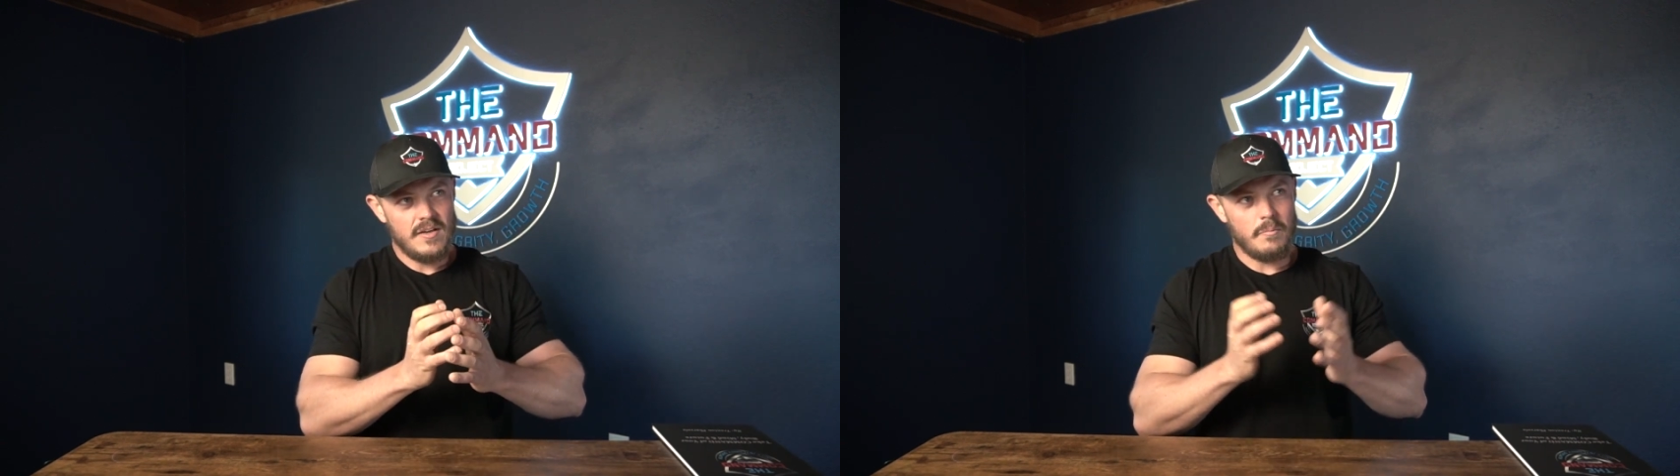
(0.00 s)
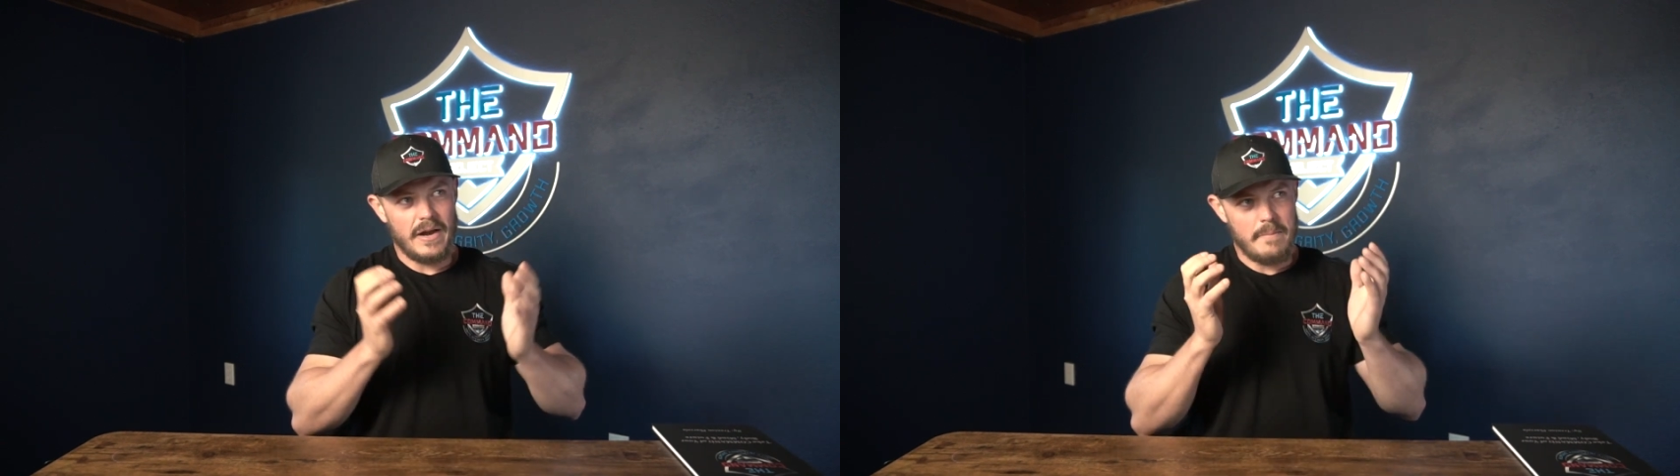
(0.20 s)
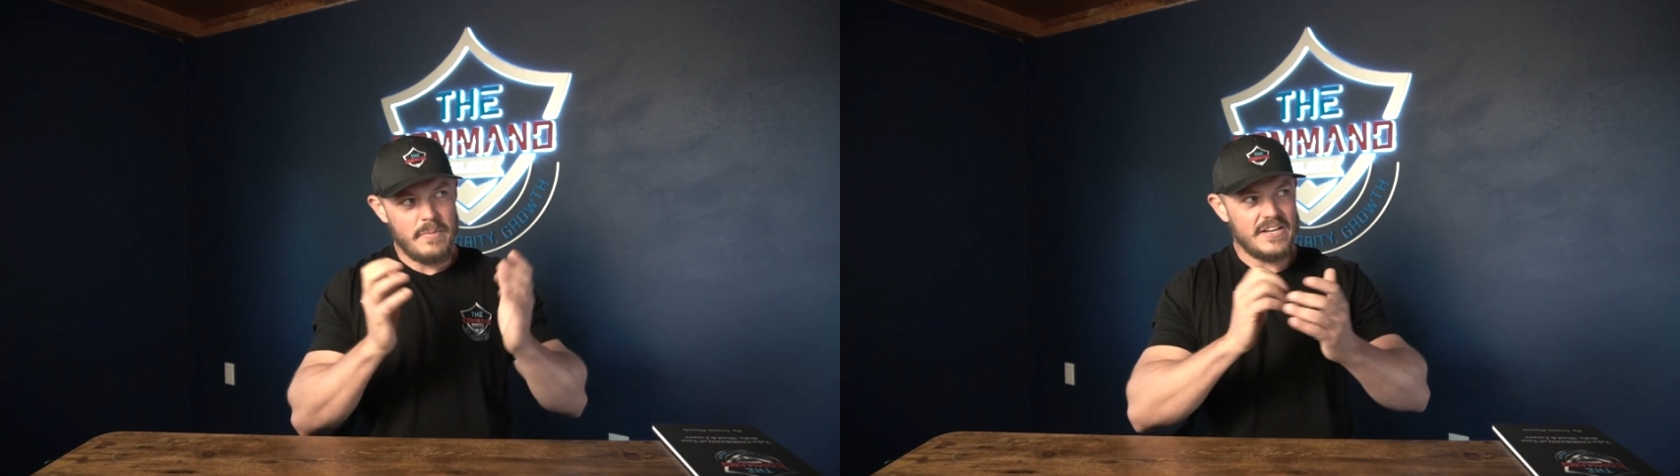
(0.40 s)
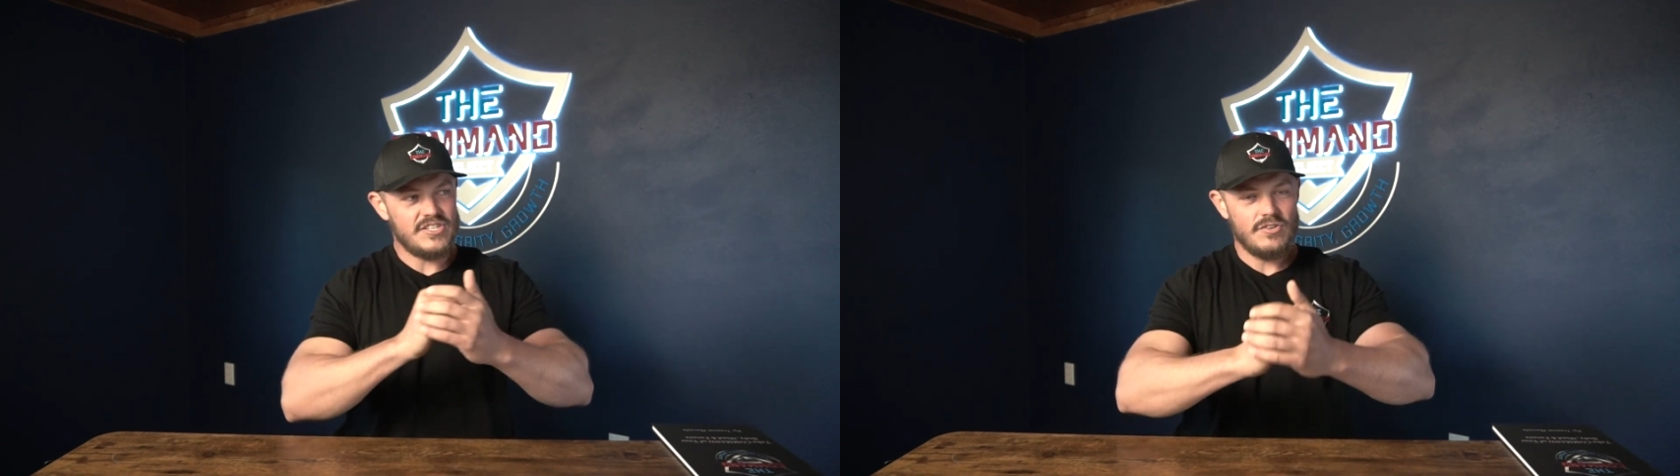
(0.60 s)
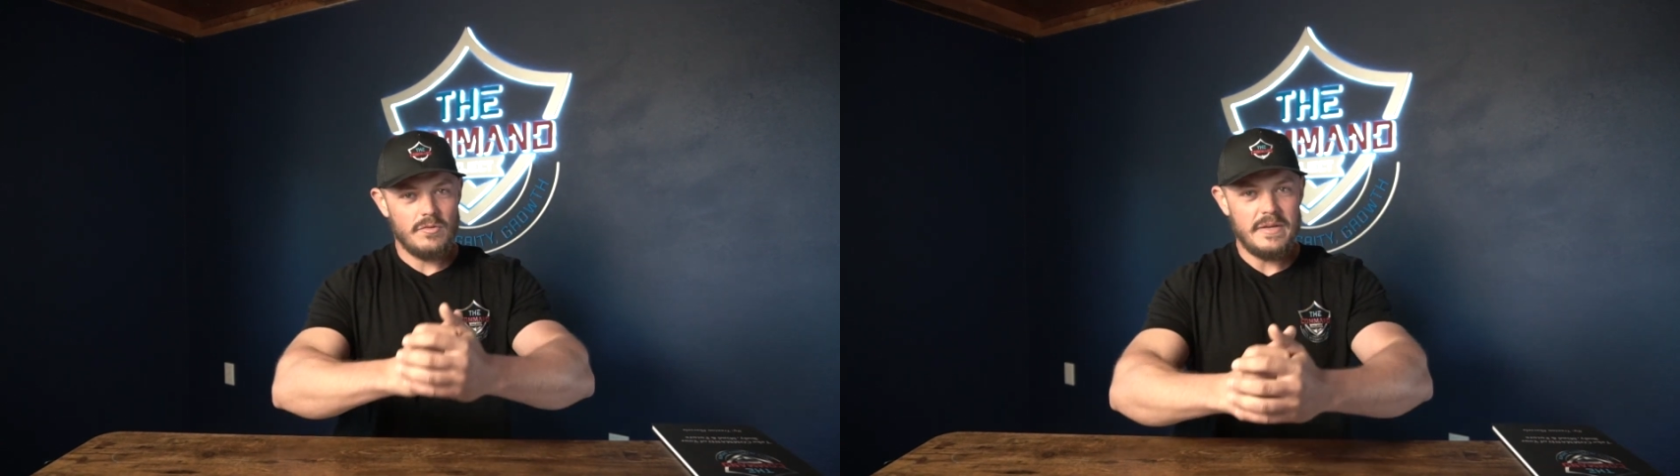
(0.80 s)
but I bet
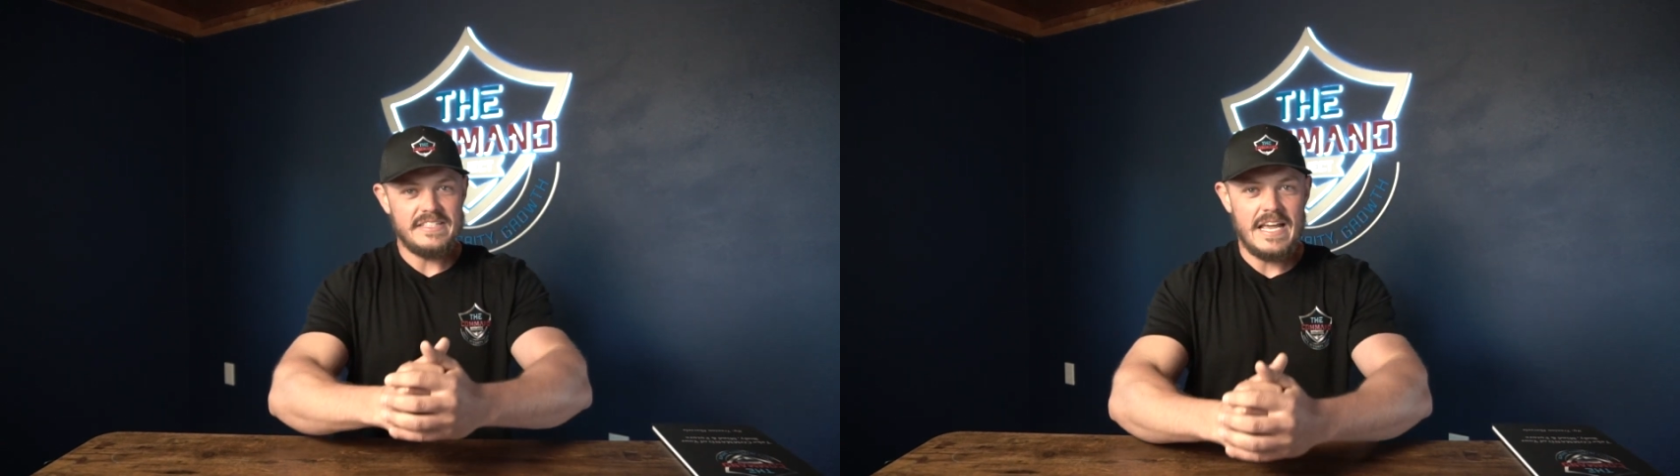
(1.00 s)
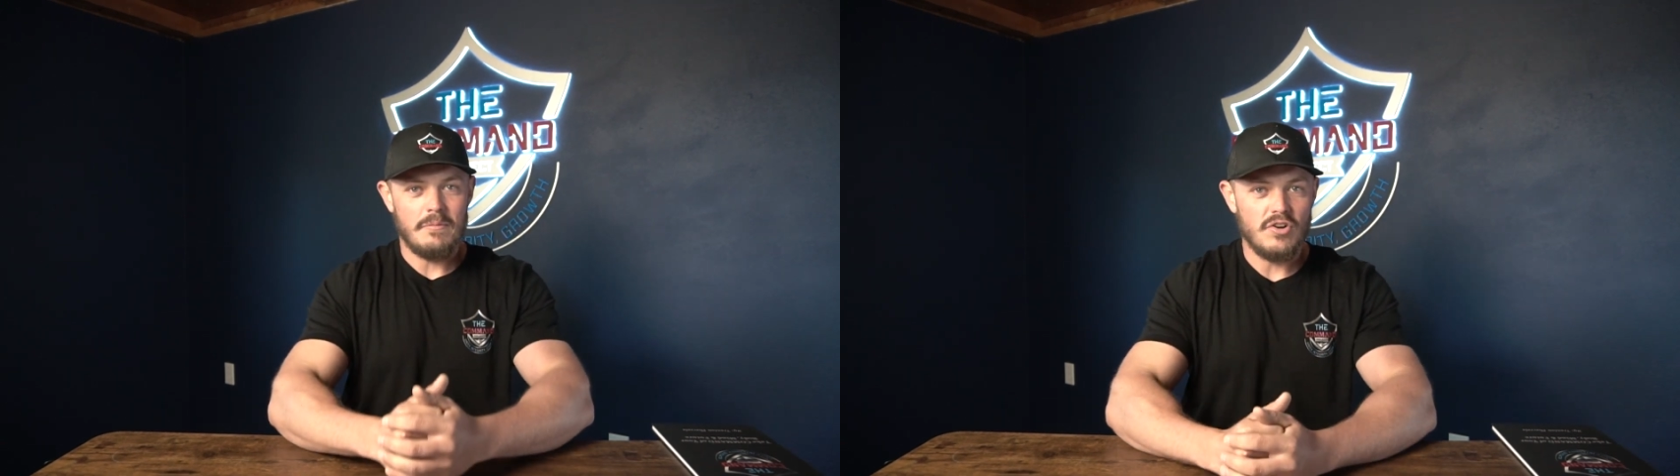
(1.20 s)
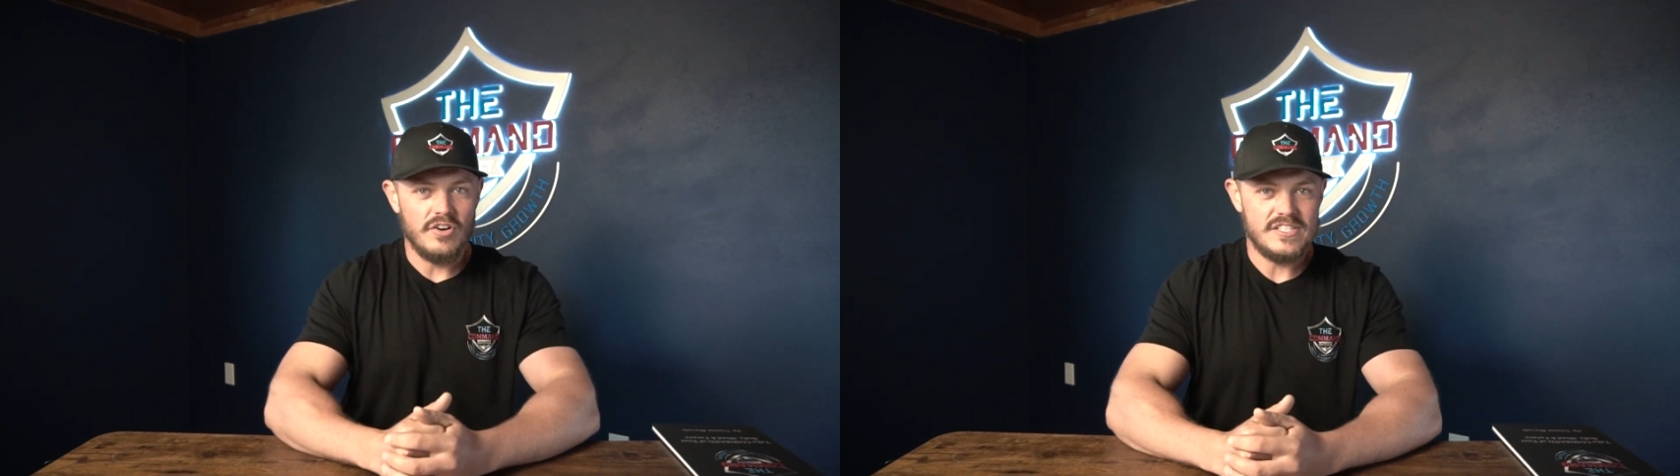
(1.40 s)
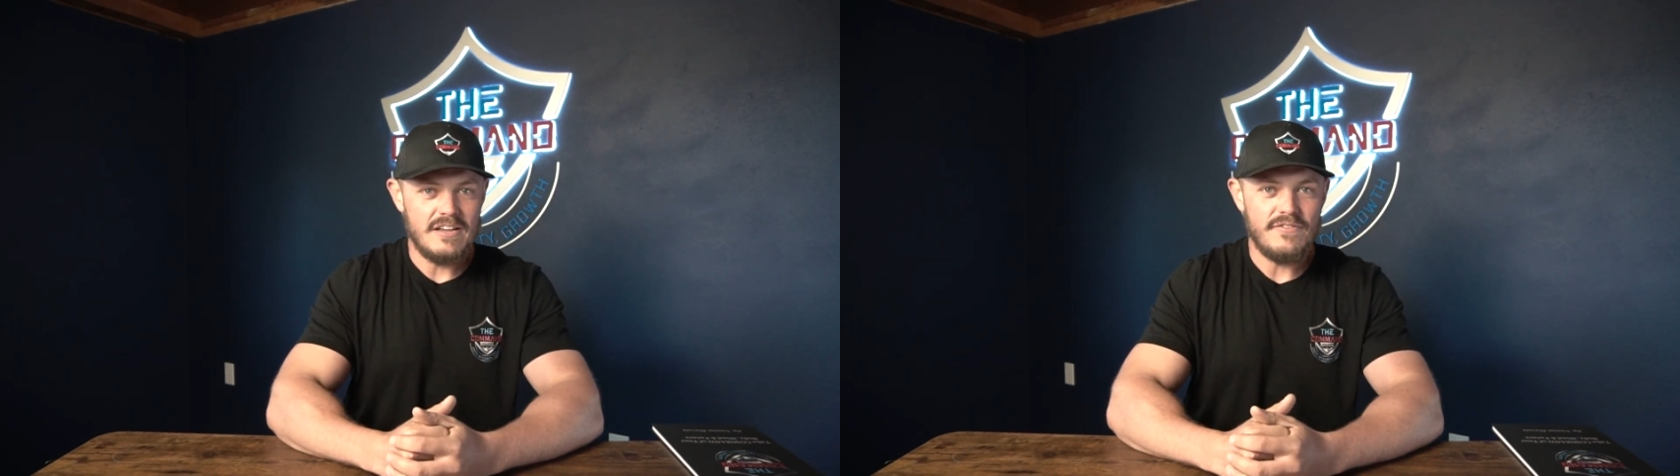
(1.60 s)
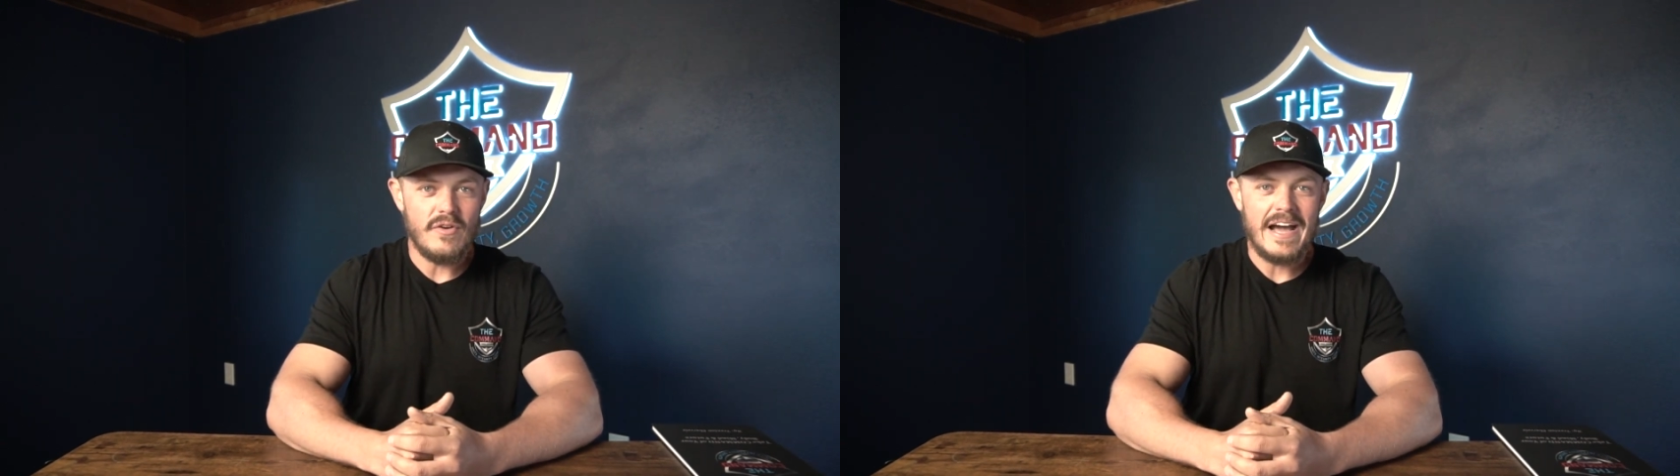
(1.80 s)
you it'll be damn close if you